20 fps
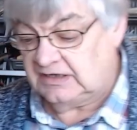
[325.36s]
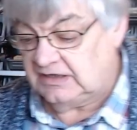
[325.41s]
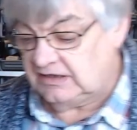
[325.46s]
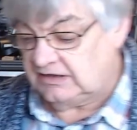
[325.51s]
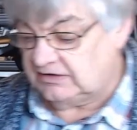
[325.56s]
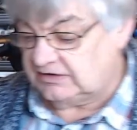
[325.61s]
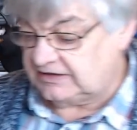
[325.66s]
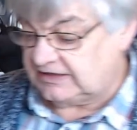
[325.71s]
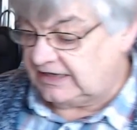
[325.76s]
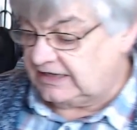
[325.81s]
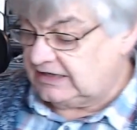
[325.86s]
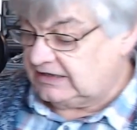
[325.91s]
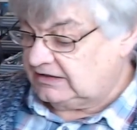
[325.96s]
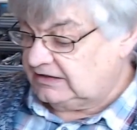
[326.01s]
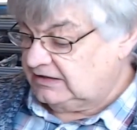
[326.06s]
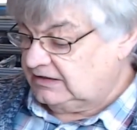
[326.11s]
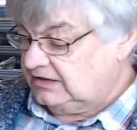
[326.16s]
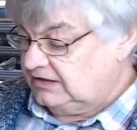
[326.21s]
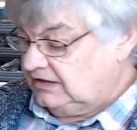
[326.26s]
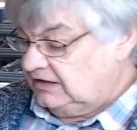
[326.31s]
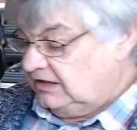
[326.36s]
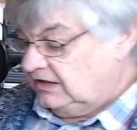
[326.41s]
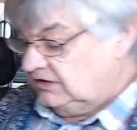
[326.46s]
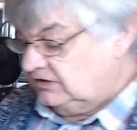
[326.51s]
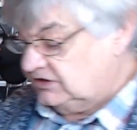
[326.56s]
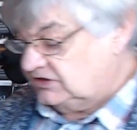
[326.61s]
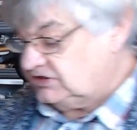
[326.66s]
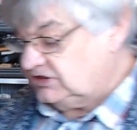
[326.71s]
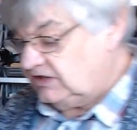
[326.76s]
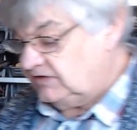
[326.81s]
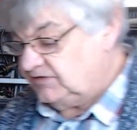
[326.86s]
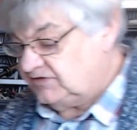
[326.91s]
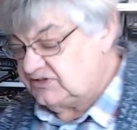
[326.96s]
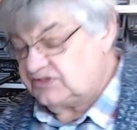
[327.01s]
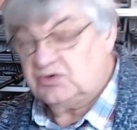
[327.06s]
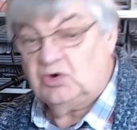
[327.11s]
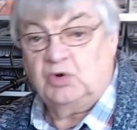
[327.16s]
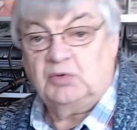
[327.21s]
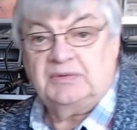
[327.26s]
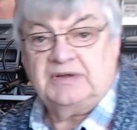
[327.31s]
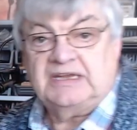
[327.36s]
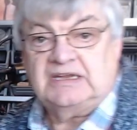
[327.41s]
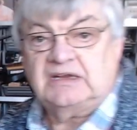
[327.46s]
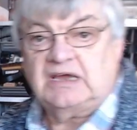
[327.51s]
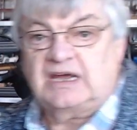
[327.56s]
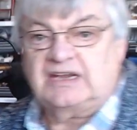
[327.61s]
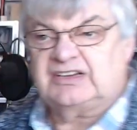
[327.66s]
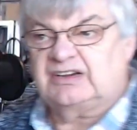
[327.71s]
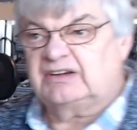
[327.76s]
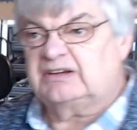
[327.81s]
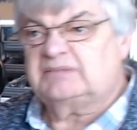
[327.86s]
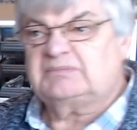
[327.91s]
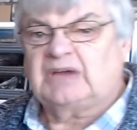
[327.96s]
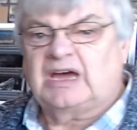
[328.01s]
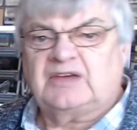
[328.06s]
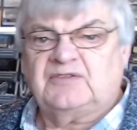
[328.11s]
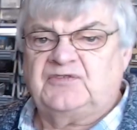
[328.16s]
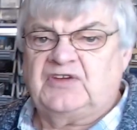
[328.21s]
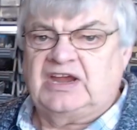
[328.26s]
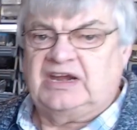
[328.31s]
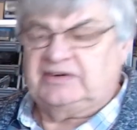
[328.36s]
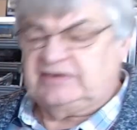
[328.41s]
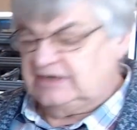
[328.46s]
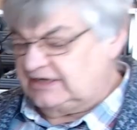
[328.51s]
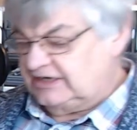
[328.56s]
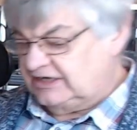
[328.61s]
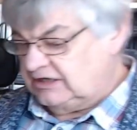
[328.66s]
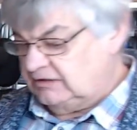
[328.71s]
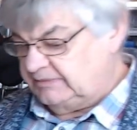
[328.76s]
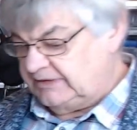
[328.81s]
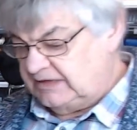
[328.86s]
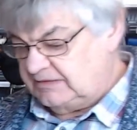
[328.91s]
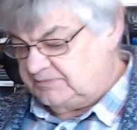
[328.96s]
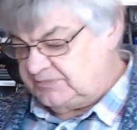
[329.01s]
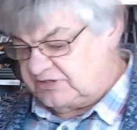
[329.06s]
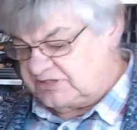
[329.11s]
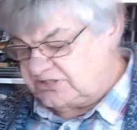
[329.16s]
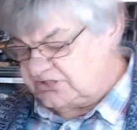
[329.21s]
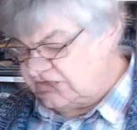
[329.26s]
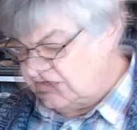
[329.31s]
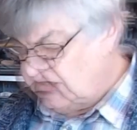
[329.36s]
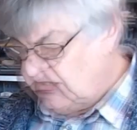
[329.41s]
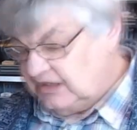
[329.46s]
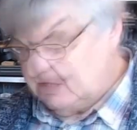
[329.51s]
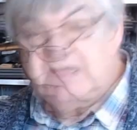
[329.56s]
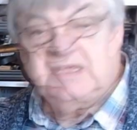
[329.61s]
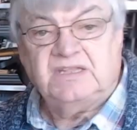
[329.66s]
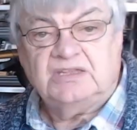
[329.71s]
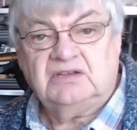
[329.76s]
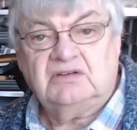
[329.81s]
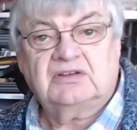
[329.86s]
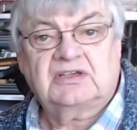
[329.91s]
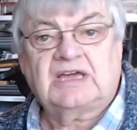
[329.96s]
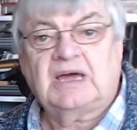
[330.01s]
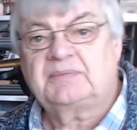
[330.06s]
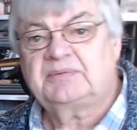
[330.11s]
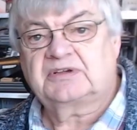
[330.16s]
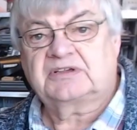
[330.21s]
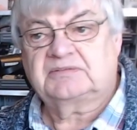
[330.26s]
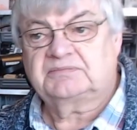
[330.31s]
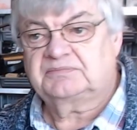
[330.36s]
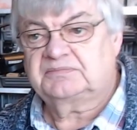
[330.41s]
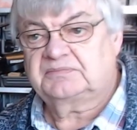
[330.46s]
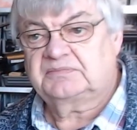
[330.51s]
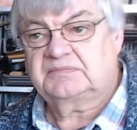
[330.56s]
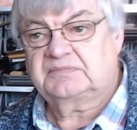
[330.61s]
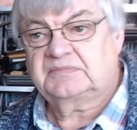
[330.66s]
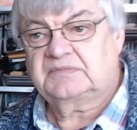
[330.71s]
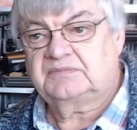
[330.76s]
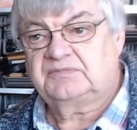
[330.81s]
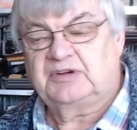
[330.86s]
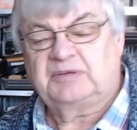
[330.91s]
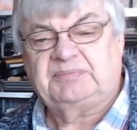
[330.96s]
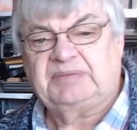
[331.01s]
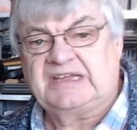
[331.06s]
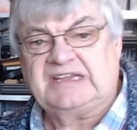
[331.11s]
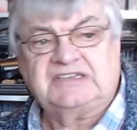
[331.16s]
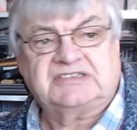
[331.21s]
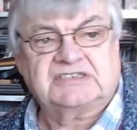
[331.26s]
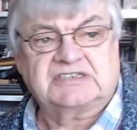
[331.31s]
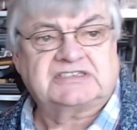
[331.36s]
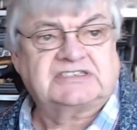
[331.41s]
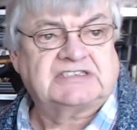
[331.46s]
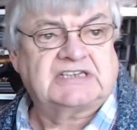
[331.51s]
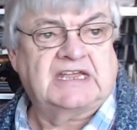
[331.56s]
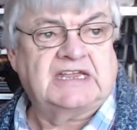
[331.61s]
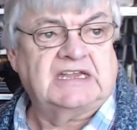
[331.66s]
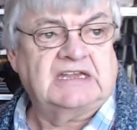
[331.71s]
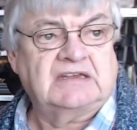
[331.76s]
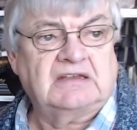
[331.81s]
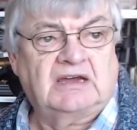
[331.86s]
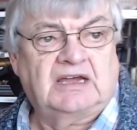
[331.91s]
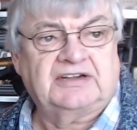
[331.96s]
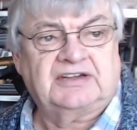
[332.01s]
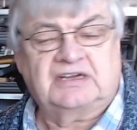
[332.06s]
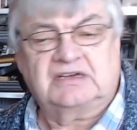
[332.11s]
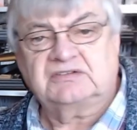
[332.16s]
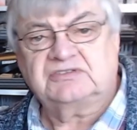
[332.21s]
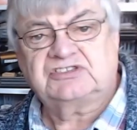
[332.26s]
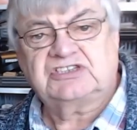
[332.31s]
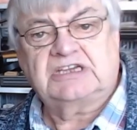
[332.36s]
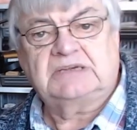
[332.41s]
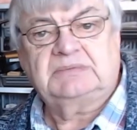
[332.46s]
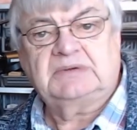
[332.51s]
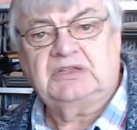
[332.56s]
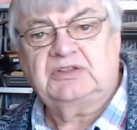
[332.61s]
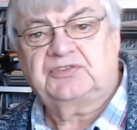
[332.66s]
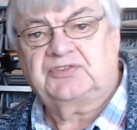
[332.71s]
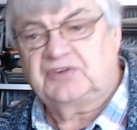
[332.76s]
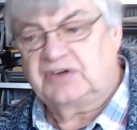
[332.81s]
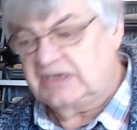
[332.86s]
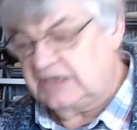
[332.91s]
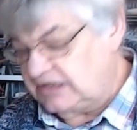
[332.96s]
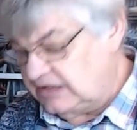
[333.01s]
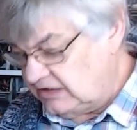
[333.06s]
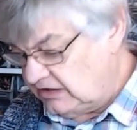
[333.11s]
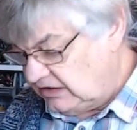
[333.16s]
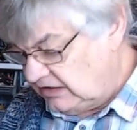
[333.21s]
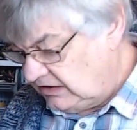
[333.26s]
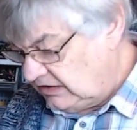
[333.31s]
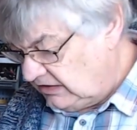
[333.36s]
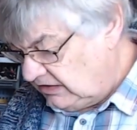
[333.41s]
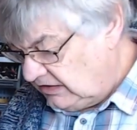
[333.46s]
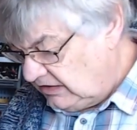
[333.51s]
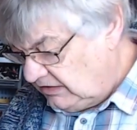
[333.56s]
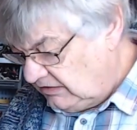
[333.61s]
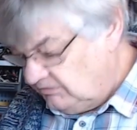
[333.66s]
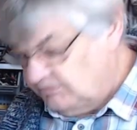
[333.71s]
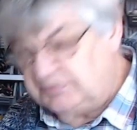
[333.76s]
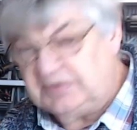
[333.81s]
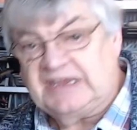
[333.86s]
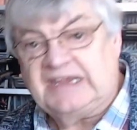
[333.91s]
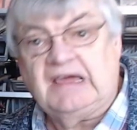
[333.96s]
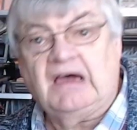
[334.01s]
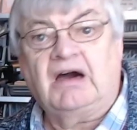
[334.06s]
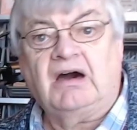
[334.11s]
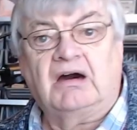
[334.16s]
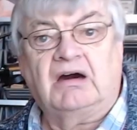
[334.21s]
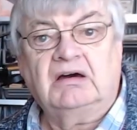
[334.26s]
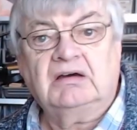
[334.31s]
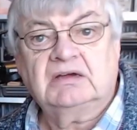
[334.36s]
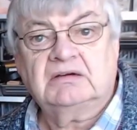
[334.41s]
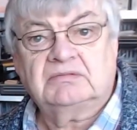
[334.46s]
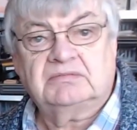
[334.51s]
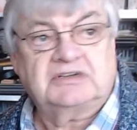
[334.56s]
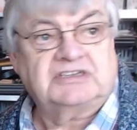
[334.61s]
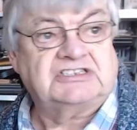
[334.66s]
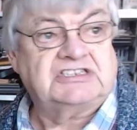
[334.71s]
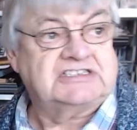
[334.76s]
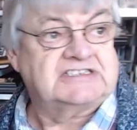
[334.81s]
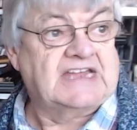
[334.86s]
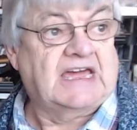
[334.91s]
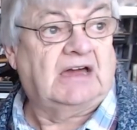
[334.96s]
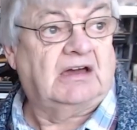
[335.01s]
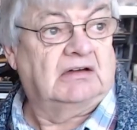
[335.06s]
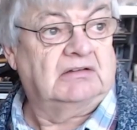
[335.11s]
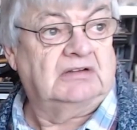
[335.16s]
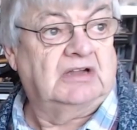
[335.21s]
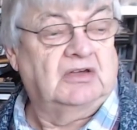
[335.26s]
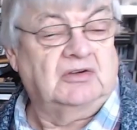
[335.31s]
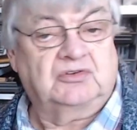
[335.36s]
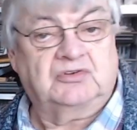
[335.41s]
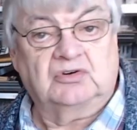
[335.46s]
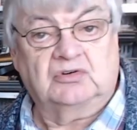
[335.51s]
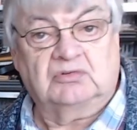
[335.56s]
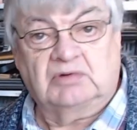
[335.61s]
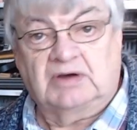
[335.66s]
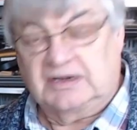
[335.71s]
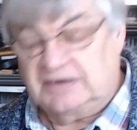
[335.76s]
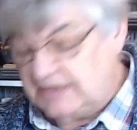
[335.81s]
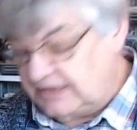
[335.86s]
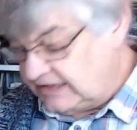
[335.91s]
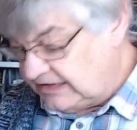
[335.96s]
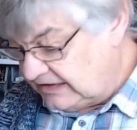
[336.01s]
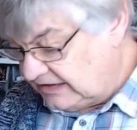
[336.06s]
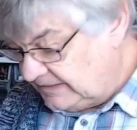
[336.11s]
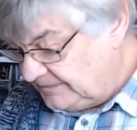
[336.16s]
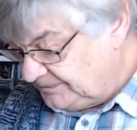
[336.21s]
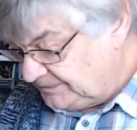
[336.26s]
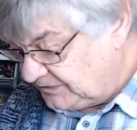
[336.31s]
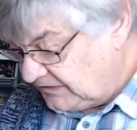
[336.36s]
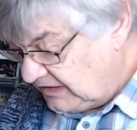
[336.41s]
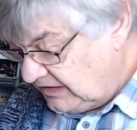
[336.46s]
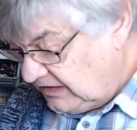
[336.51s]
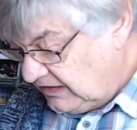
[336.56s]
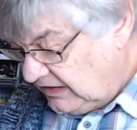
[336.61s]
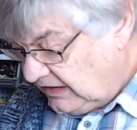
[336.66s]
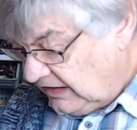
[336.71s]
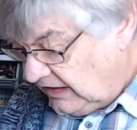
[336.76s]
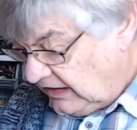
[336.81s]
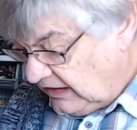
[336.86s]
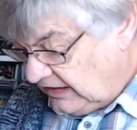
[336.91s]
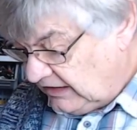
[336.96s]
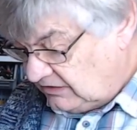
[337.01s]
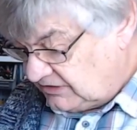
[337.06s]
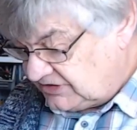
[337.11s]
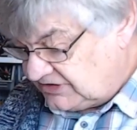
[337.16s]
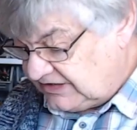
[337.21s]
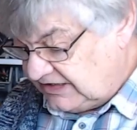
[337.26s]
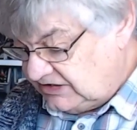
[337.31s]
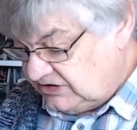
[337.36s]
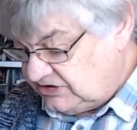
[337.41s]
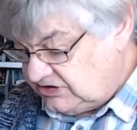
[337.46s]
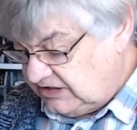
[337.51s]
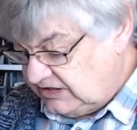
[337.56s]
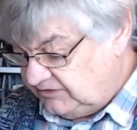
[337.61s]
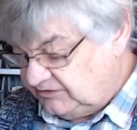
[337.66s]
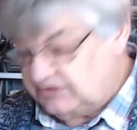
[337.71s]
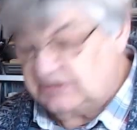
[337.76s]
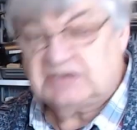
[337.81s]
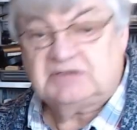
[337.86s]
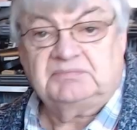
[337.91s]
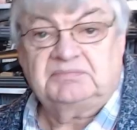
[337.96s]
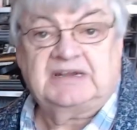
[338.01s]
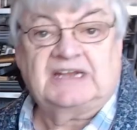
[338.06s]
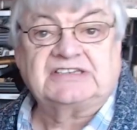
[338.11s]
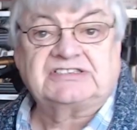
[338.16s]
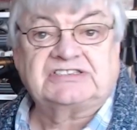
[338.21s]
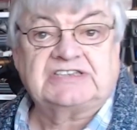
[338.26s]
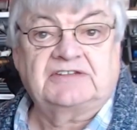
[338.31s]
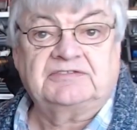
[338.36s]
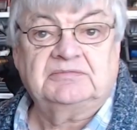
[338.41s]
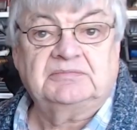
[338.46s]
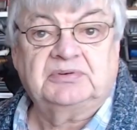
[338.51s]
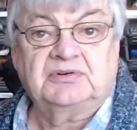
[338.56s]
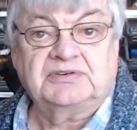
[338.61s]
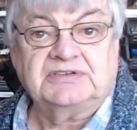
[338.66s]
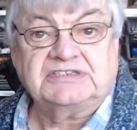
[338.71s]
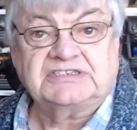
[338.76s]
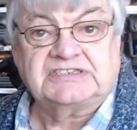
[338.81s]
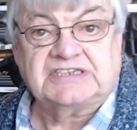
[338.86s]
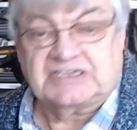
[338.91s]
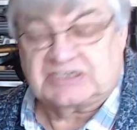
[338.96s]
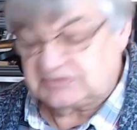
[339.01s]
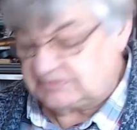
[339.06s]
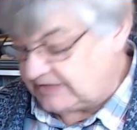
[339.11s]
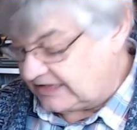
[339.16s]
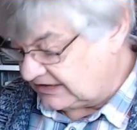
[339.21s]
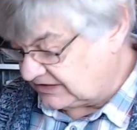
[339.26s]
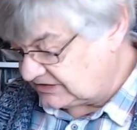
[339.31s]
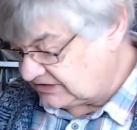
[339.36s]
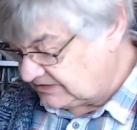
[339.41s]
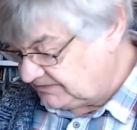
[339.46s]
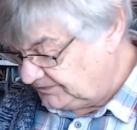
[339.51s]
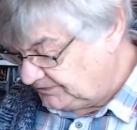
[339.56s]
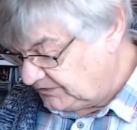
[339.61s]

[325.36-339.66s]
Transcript: okay? The shifts normally, I don't know, it might vary a little bit, but you look up a repeater, say, I don't know, GB3BR, which is our local one here, it'll say shift plus 7.6 megs.